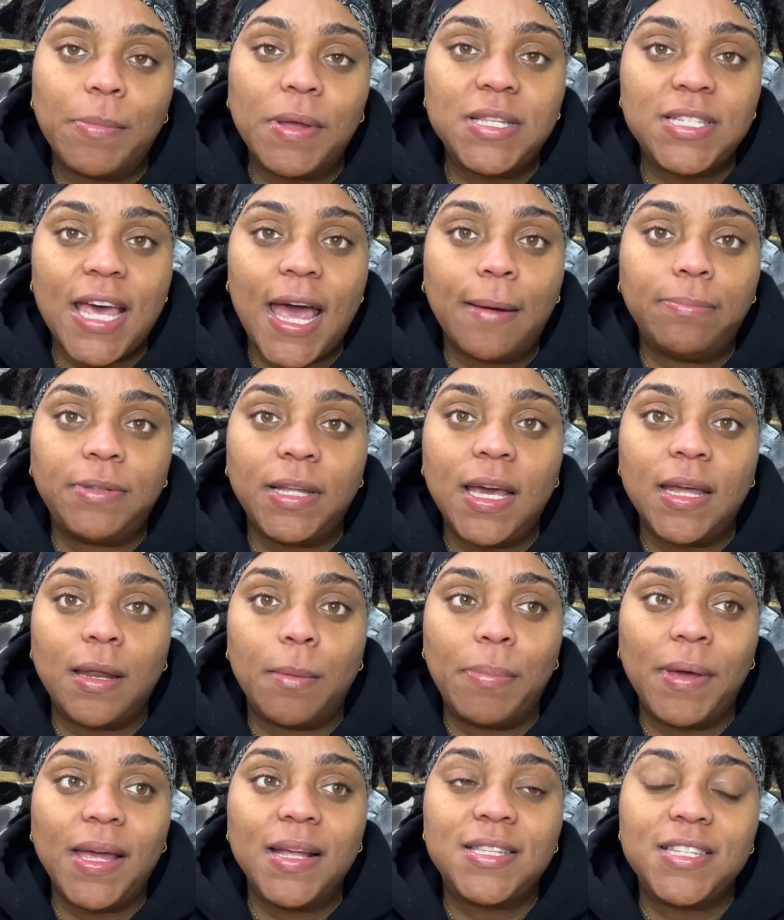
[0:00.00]
be tapped in
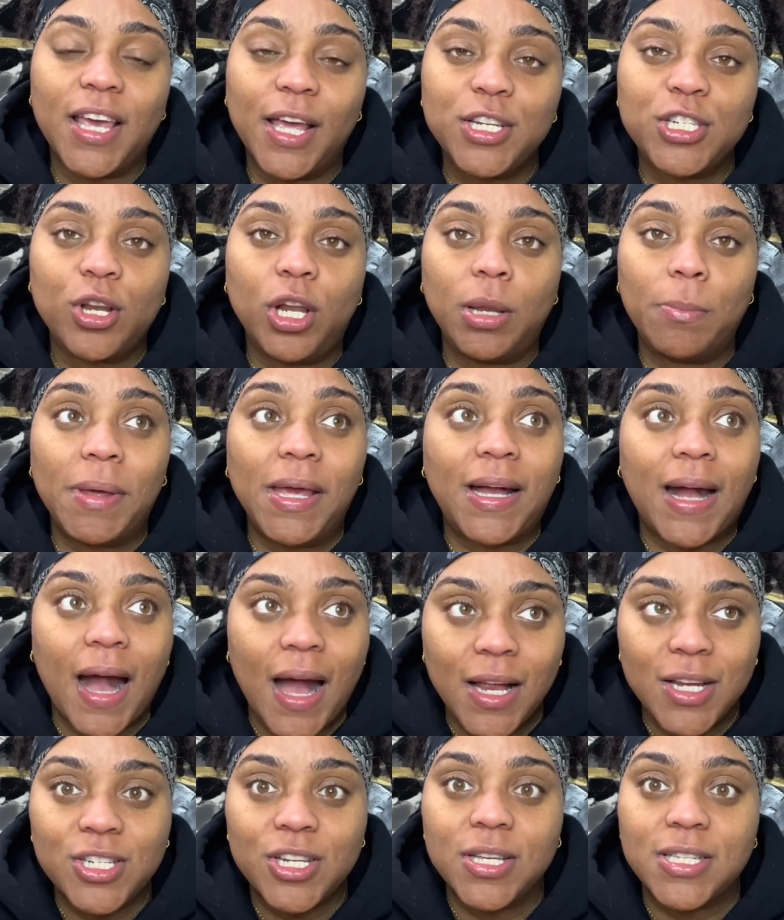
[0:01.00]
and be intentional and be
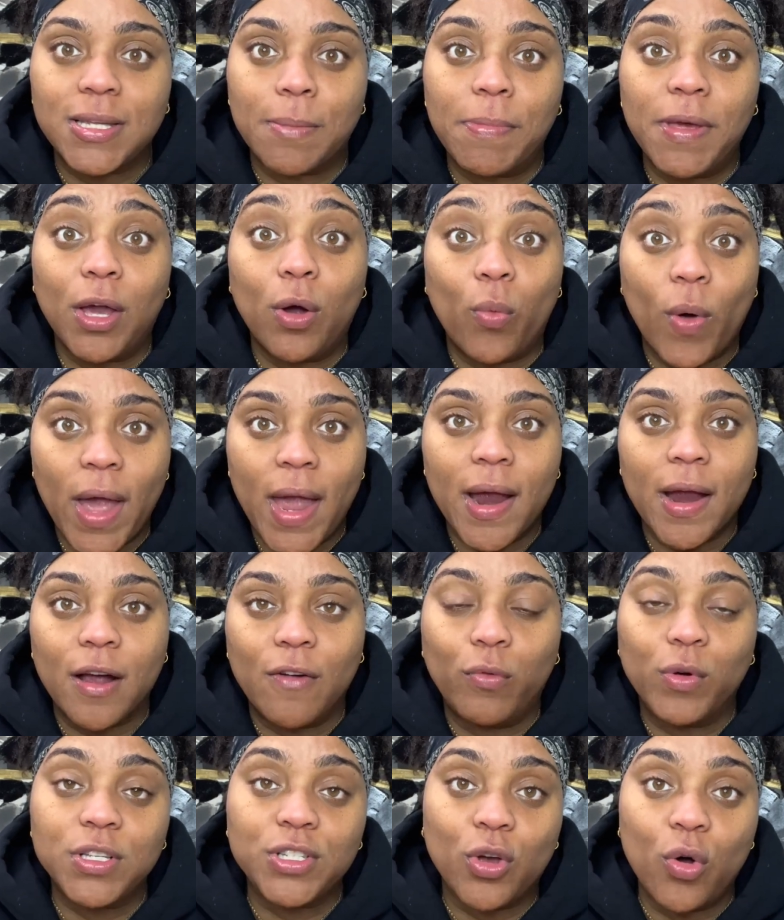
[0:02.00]
conscious and be aware
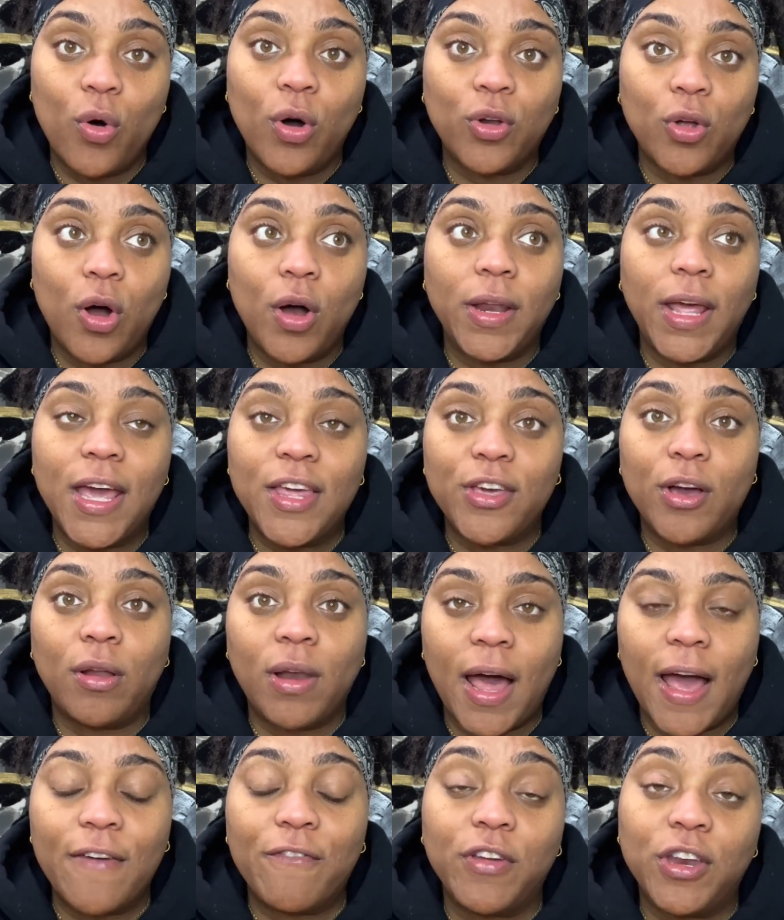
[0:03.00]
of what's going on in your
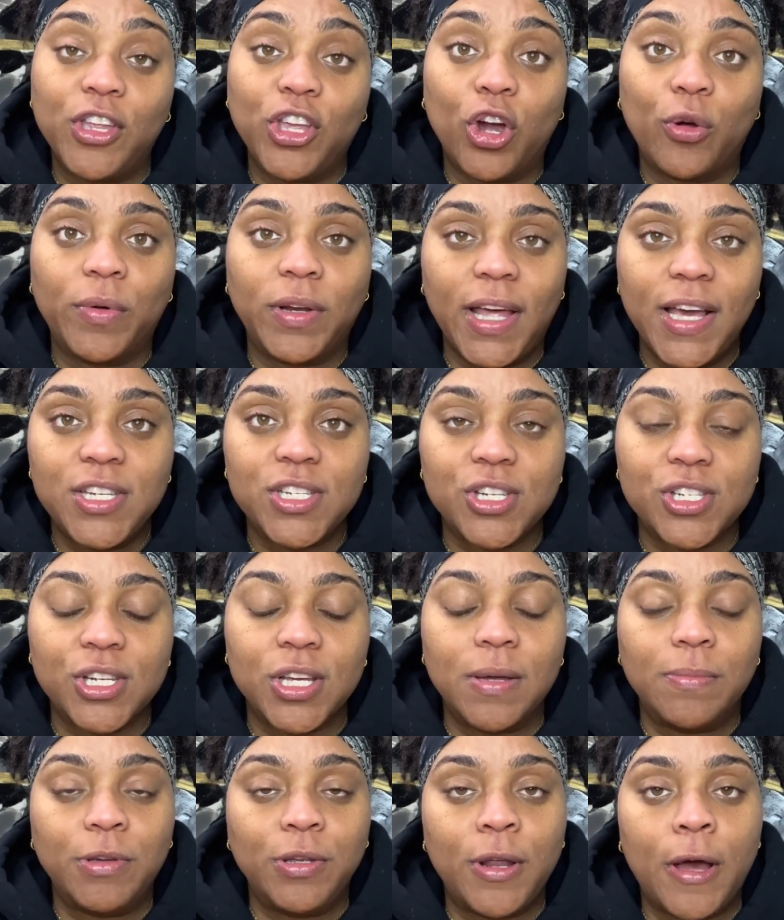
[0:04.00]
life and in your
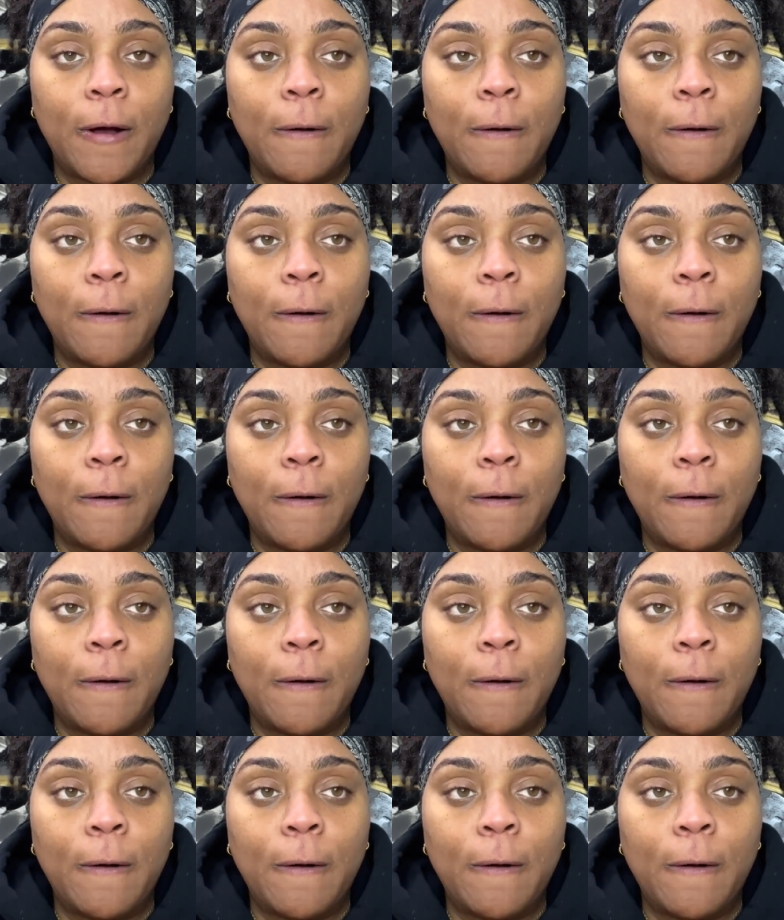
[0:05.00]
relationship,